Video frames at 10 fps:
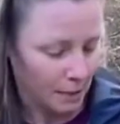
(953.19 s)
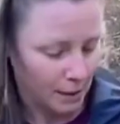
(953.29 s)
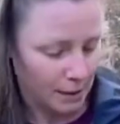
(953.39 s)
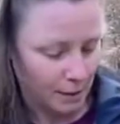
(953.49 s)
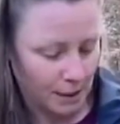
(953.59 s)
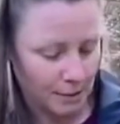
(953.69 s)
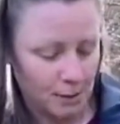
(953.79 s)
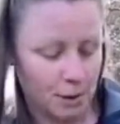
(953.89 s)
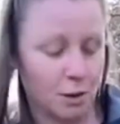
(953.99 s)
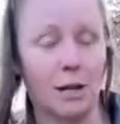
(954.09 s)
We can
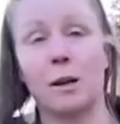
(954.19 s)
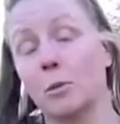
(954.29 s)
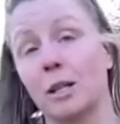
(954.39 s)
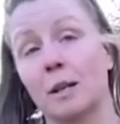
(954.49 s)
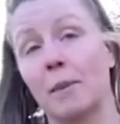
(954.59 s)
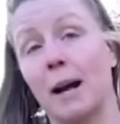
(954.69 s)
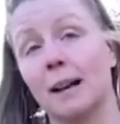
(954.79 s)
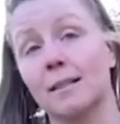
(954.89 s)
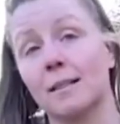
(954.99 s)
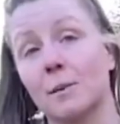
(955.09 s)
maybe do that in one of the
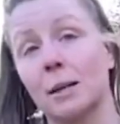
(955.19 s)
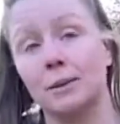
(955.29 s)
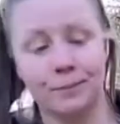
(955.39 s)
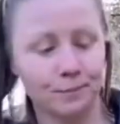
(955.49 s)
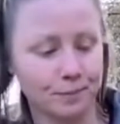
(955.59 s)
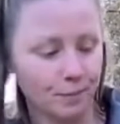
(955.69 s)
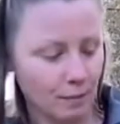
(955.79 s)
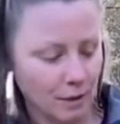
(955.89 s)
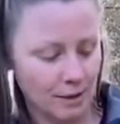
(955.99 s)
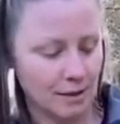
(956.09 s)
bags as well,
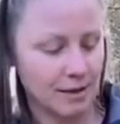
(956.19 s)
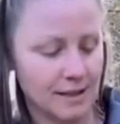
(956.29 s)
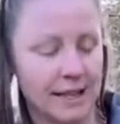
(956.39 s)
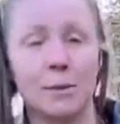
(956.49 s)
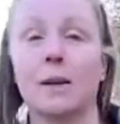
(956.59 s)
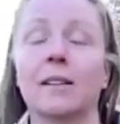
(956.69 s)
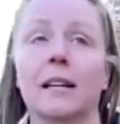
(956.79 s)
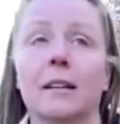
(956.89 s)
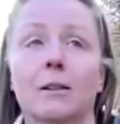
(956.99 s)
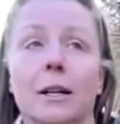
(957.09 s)
to design it
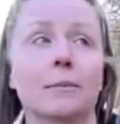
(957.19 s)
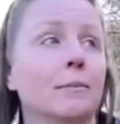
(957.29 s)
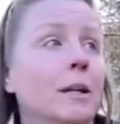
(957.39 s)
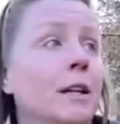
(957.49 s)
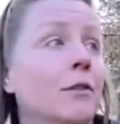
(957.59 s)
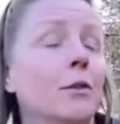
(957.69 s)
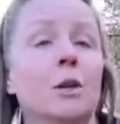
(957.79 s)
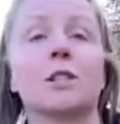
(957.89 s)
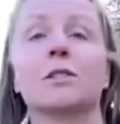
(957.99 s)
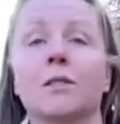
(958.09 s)
with
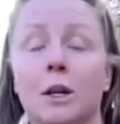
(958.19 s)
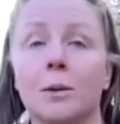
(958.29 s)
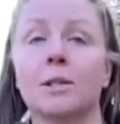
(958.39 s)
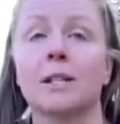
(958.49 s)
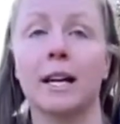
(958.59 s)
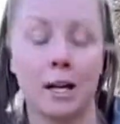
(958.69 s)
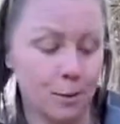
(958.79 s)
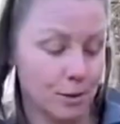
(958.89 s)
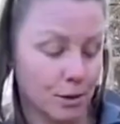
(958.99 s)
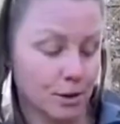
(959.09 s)
foraged flowers and
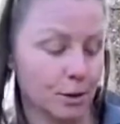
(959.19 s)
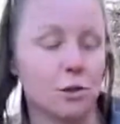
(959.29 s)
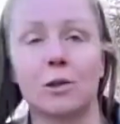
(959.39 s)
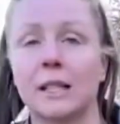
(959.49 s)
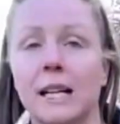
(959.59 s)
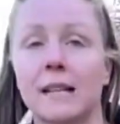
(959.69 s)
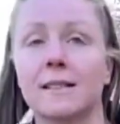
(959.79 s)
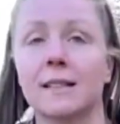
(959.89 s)
herbs so that it looks really nice.